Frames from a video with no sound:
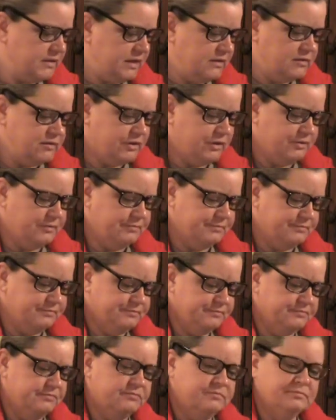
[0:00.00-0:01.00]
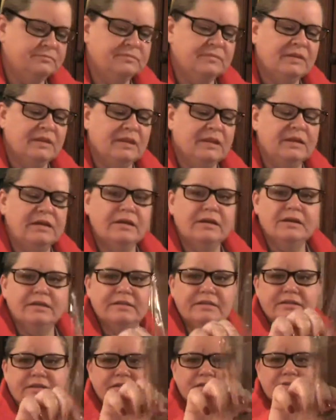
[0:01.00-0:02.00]
So
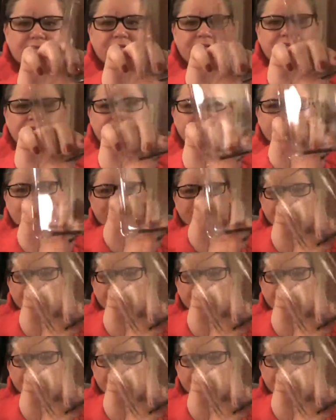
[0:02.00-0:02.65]
this little